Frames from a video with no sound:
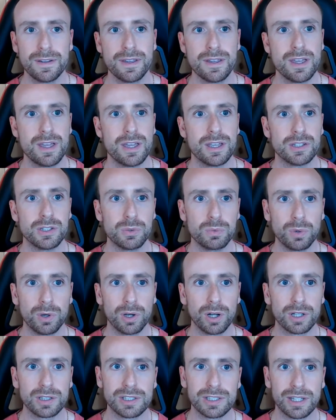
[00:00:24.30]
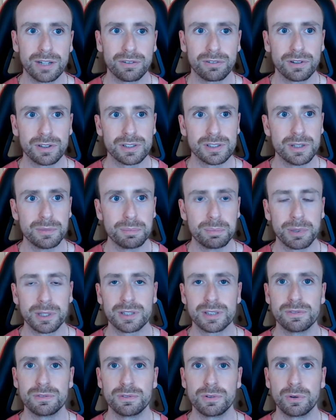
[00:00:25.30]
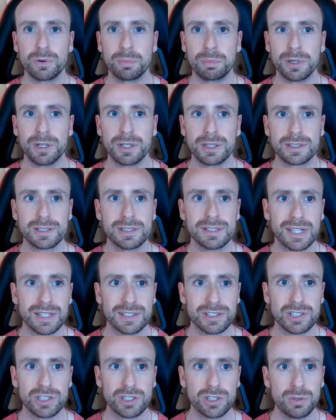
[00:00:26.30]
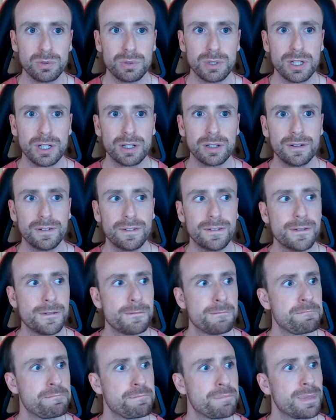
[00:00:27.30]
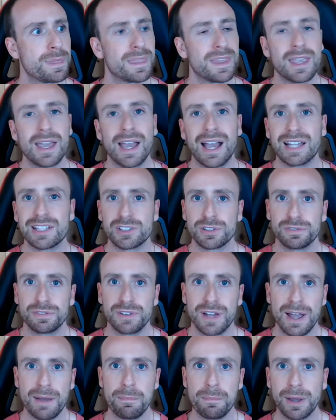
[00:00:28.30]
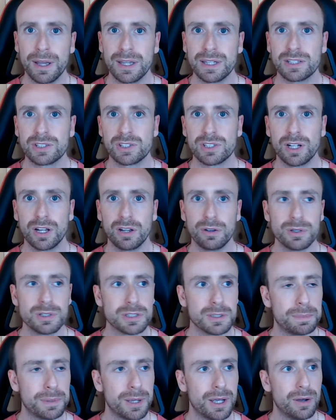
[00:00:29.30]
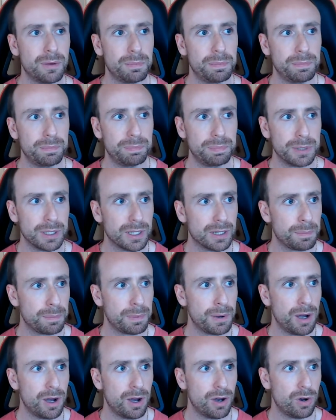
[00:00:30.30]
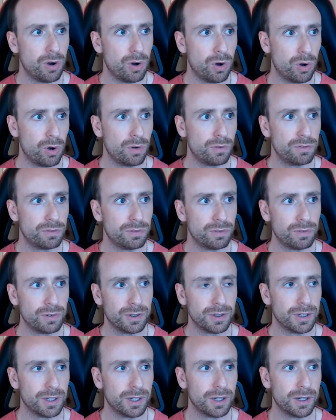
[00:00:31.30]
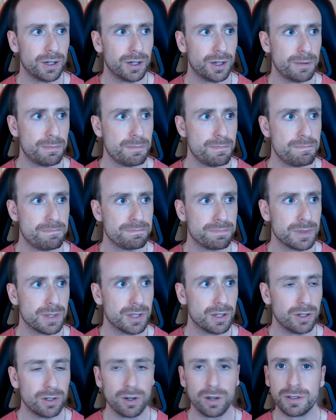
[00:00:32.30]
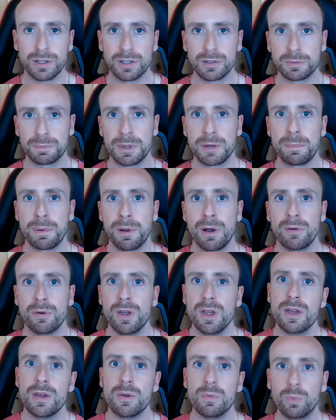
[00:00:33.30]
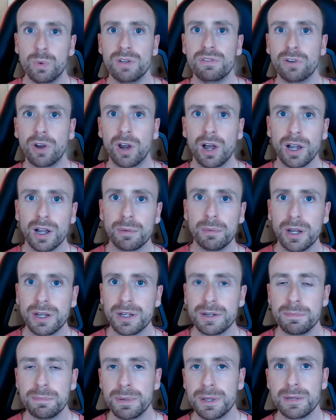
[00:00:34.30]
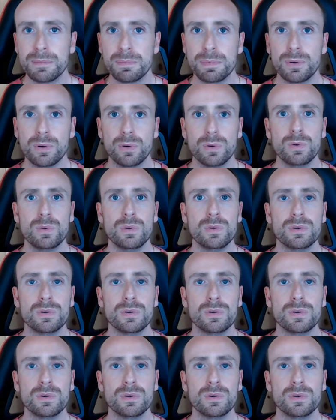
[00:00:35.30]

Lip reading: You work together to the best of your abilities as a unit, as a fan base. It's about being a part of it's been part with like-minded people.